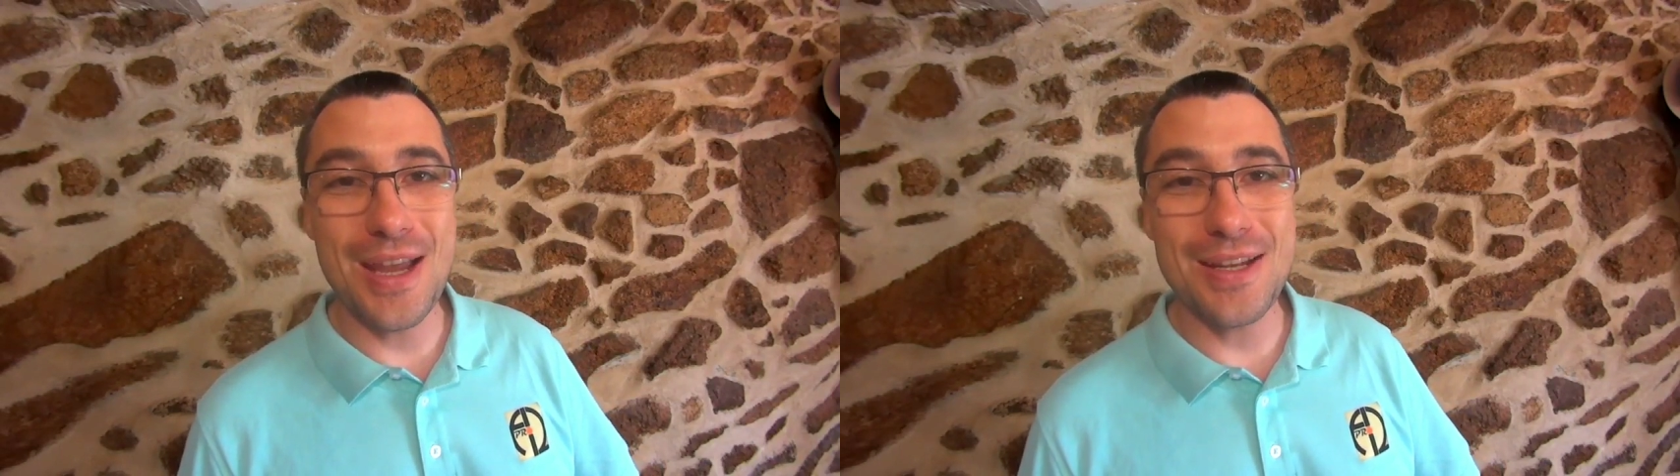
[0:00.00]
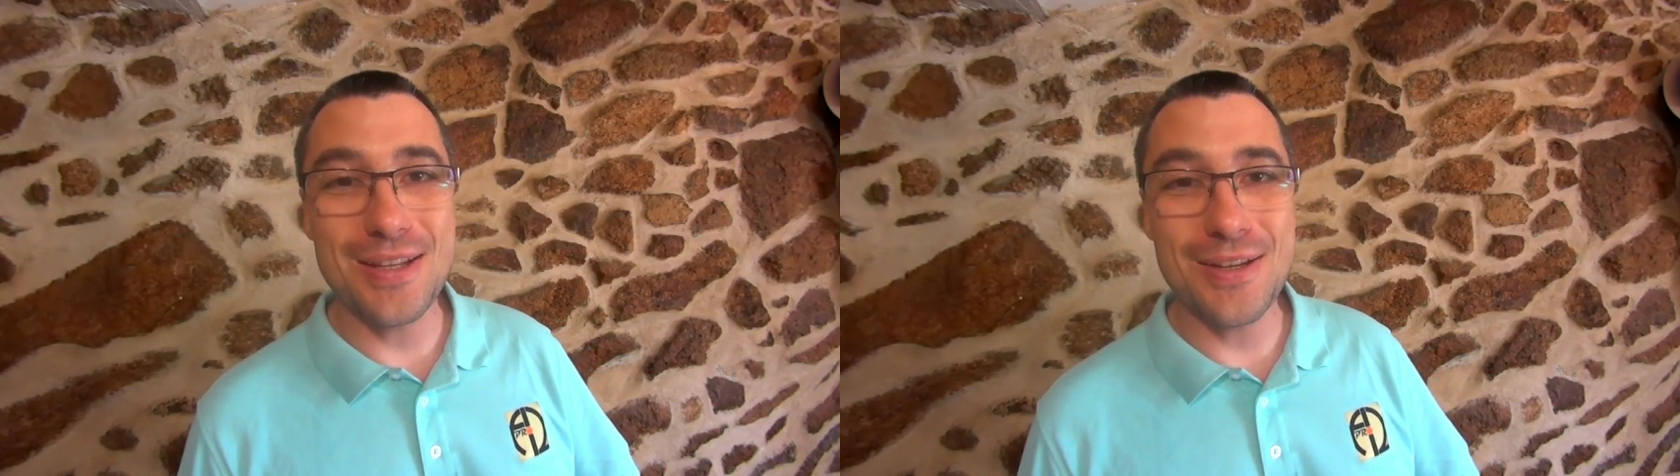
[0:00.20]

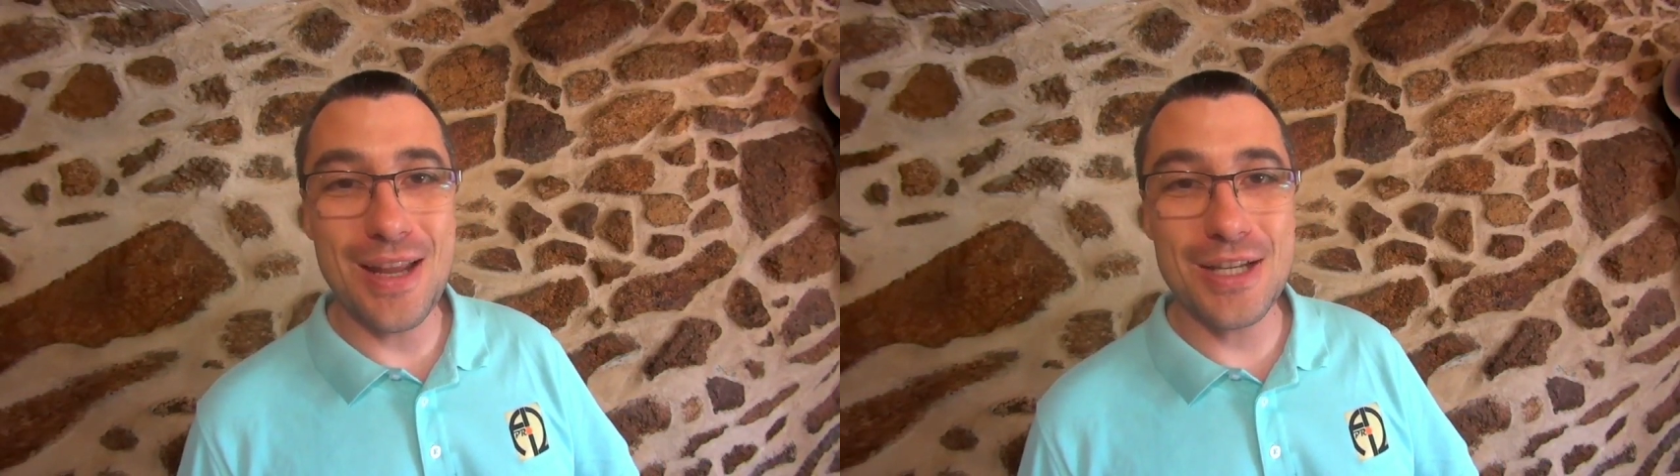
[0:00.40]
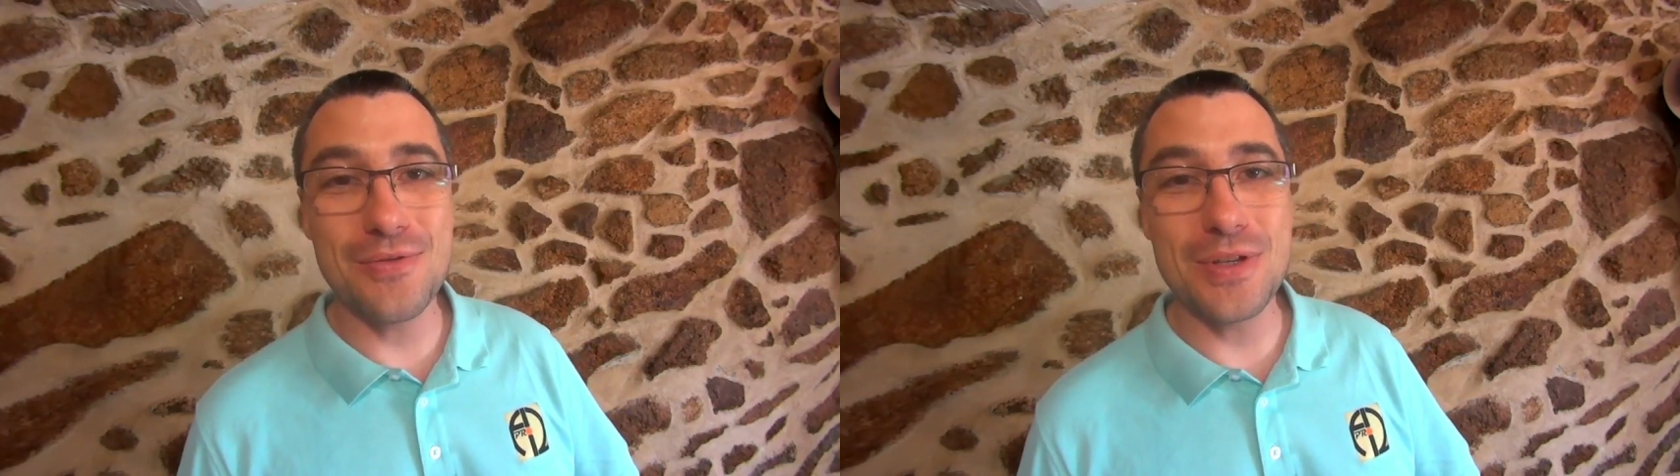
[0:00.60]
in the
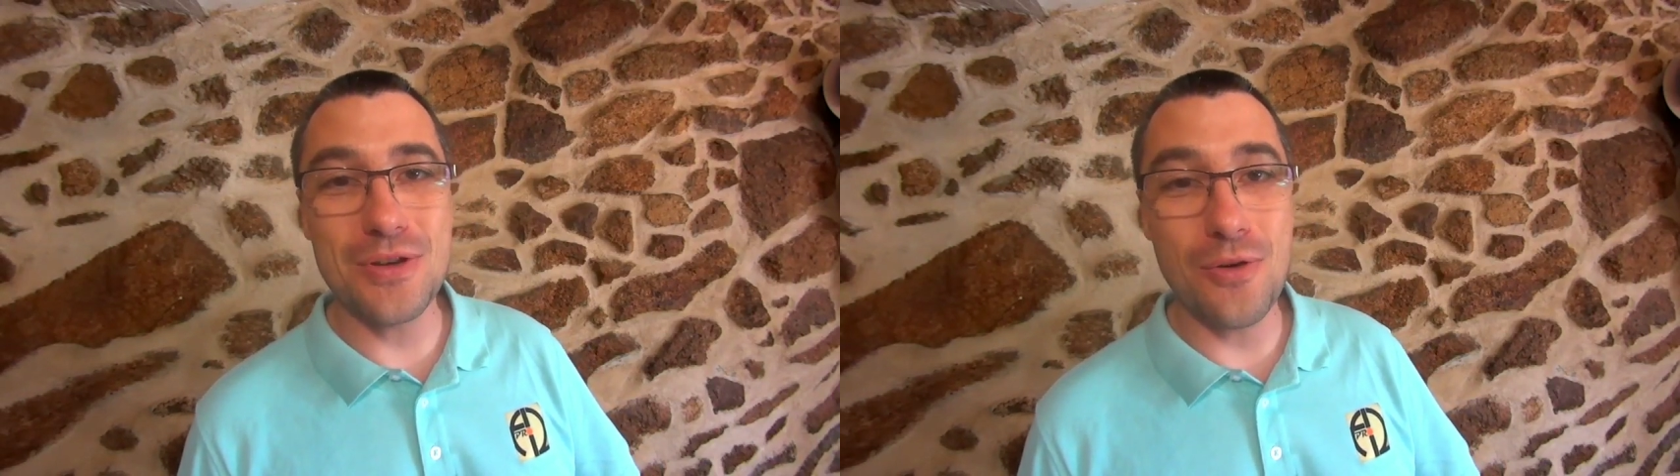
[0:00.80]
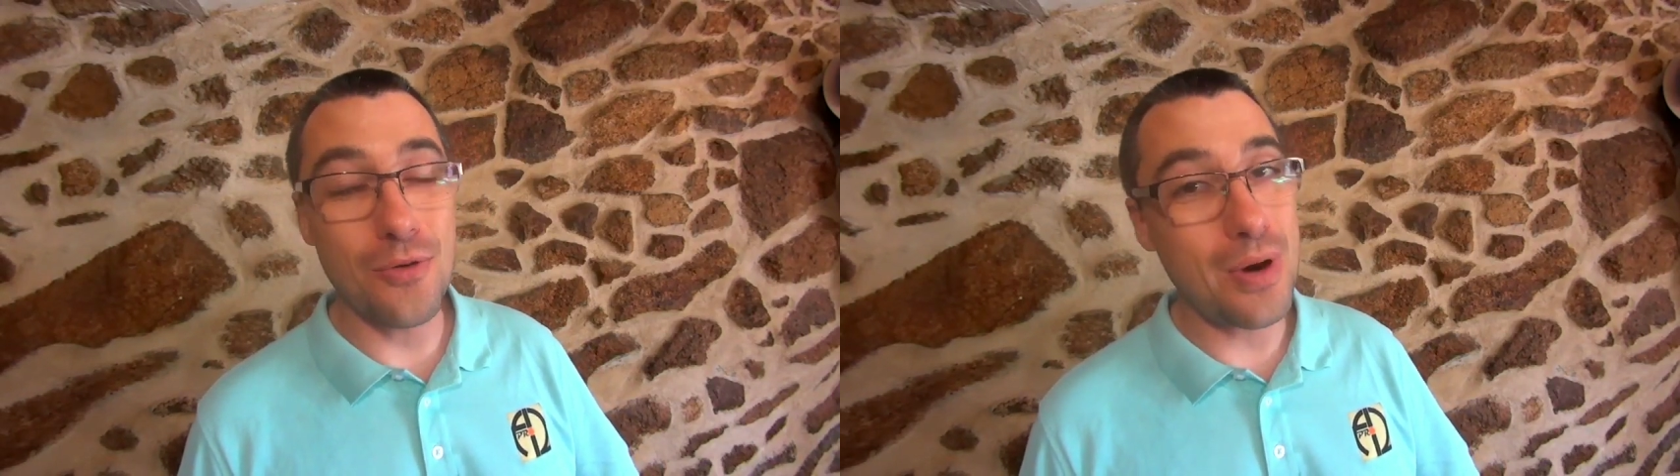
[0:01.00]
next
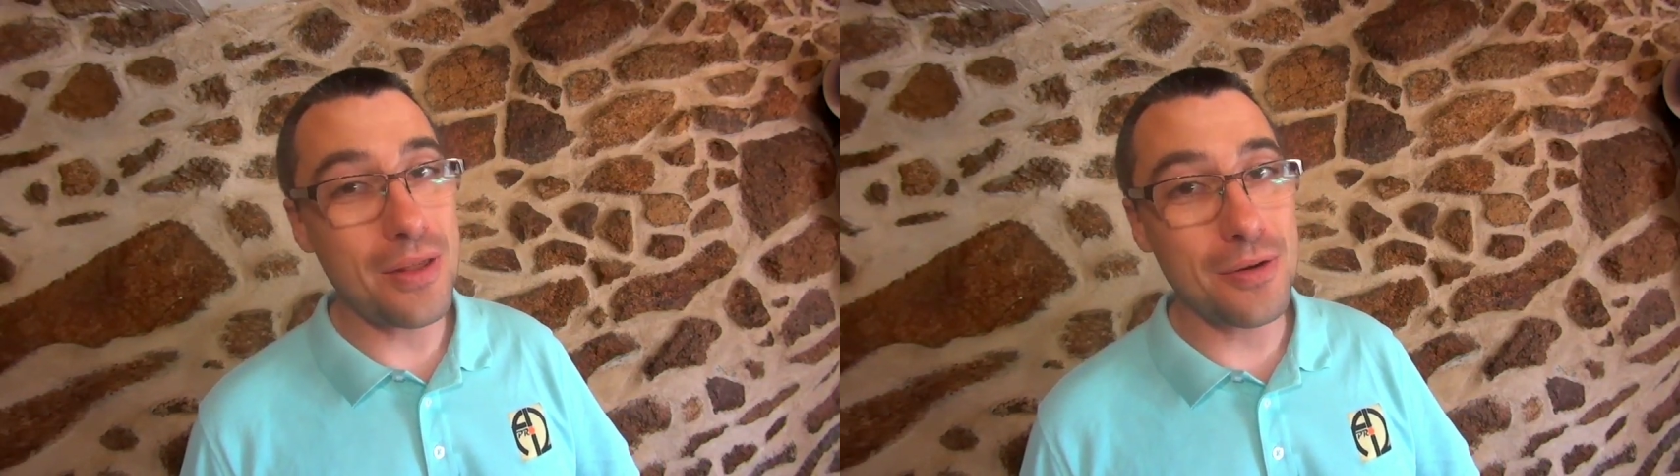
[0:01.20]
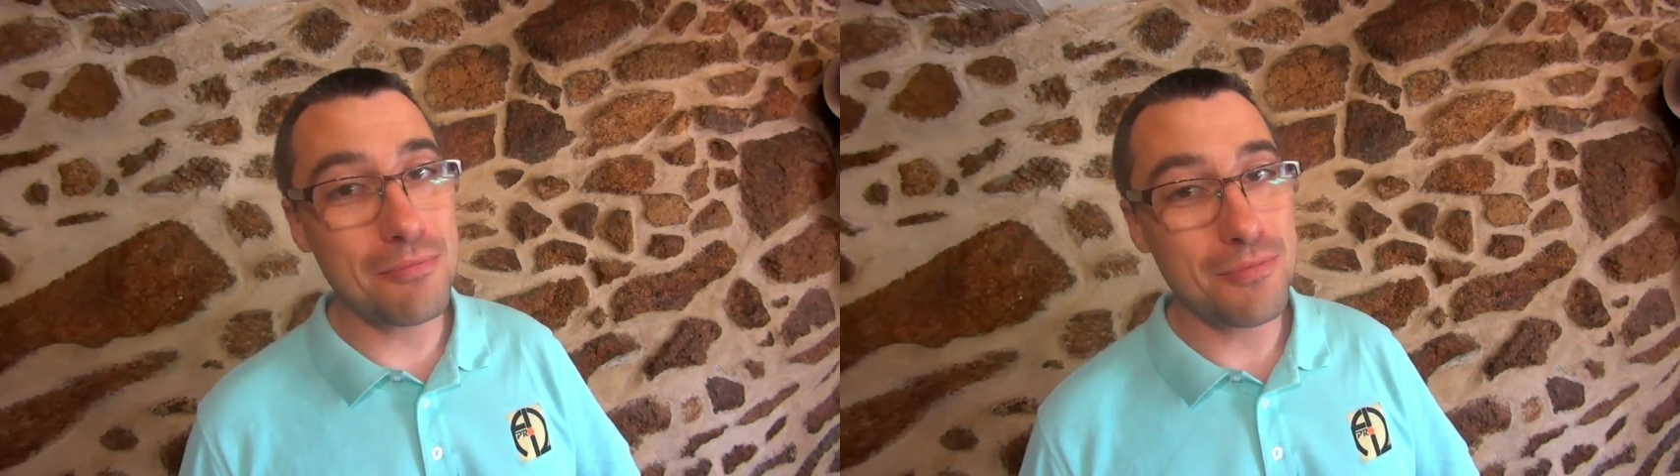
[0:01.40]
video, or
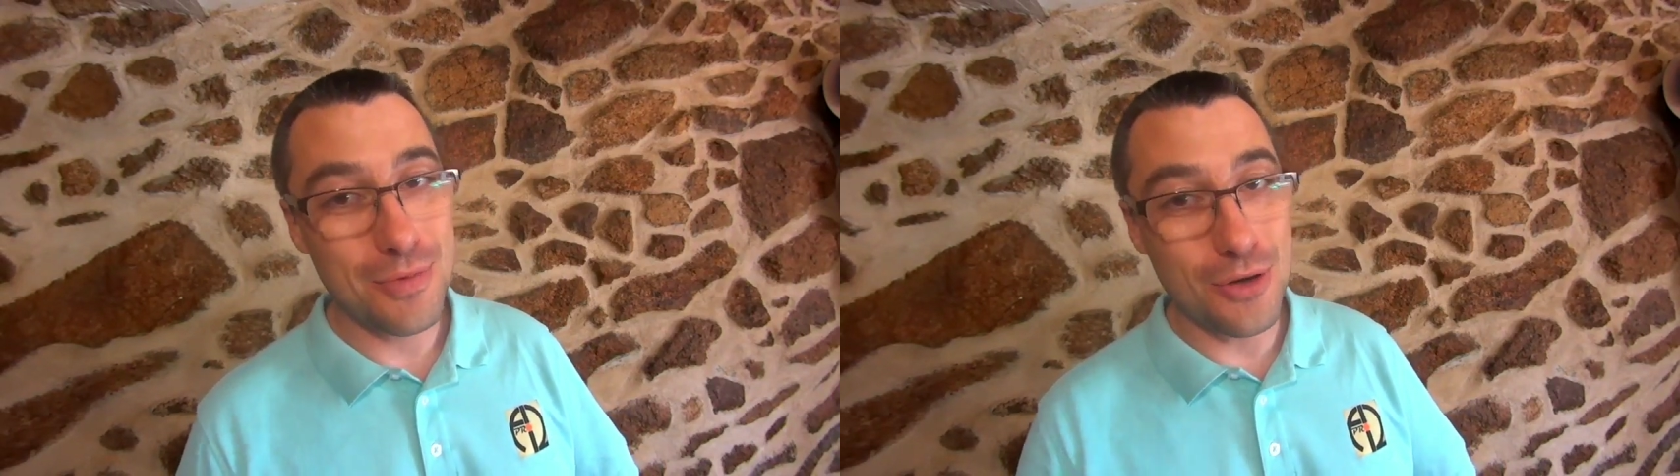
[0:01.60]
rather,